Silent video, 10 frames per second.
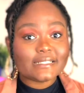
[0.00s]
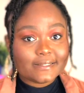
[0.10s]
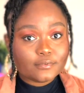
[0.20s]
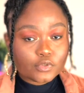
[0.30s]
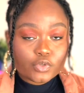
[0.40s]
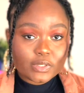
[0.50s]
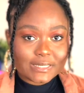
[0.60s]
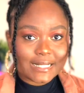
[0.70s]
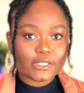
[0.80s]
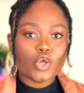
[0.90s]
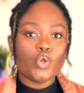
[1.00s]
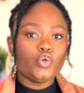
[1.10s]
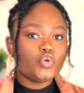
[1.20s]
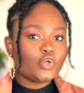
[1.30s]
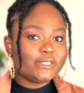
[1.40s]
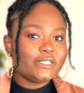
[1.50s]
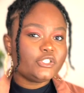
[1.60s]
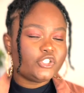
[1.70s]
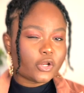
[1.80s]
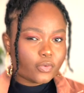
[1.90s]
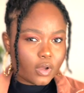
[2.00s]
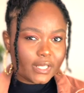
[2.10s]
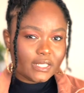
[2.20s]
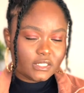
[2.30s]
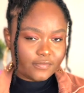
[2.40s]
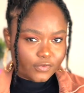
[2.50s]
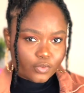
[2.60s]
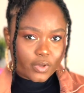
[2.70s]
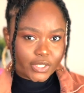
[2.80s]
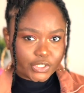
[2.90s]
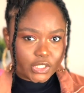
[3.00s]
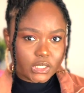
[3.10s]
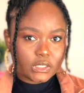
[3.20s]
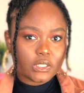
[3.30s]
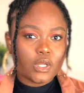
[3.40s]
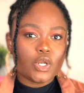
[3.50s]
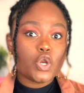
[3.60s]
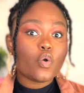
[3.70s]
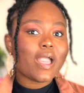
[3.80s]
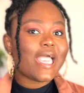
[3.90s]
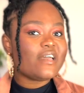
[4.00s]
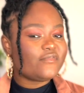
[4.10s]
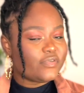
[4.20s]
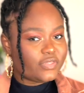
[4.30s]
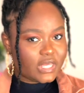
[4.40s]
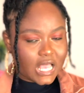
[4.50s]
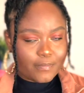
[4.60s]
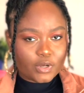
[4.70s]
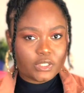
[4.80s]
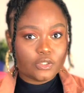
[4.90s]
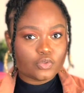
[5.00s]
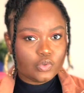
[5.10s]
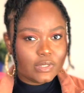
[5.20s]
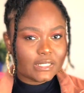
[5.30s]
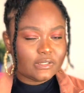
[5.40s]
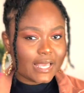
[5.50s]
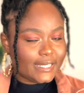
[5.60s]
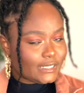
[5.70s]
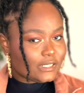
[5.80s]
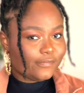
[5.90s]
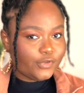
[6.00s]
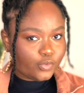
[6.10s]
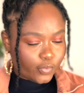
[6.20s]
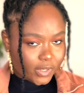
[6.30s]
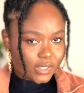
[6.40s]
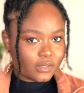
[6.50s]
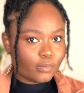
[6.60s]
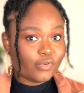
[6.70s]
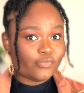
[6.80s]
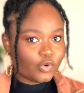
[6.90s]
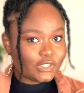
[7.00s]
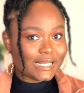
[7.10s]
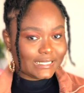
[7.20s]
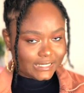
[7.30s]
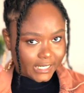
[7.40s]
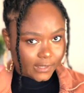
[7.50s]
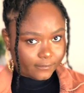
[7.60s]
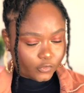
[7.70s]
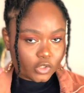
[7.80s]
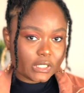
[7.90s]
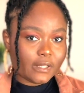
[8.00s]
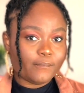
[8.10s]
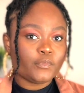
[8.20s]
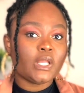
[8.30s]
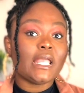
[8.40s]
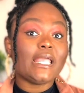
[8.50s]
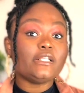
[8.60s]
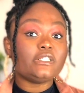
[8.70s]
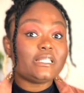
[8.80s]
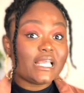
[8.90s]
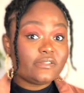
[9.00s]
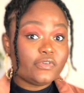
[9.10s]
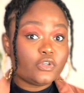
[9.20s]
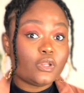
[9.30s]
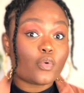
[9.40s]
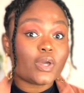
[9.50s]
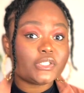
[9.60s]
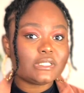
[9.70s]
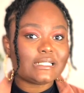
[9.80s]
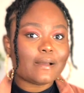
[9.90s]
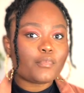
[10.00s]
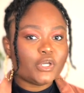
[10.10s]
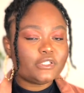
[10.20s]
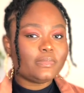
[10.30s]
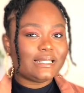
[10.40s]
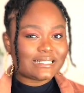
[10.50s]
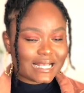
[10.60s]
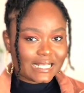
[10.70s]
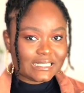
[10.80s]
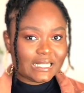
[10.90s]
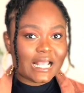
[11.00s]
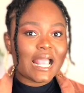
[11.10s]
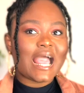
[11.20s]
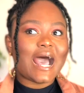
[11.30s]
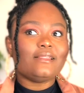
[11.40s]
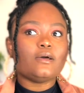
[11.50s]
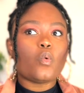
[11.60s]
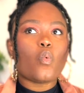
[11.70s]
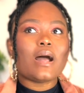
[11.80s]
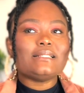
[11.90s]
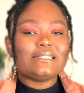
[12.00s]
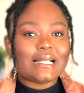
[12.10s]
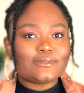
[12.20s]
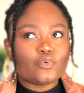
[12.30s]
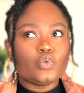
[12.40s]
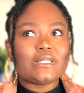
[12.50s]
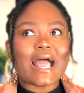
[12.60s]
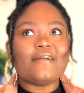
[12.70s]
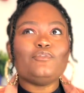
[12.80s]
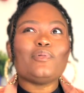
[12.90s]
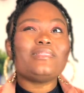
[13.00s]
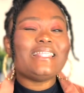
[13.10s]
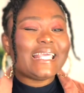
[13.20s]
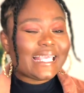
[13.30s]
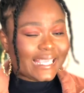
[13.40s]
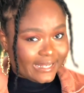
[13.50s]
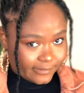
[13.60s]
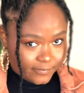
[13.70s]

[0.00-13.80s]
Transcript: tip to you is that know these general interview questions, know everything about the school that you are interviewing with before that day. Okay, in today's video, the questions that I'm going to be discussing are the ones that would have you thinking.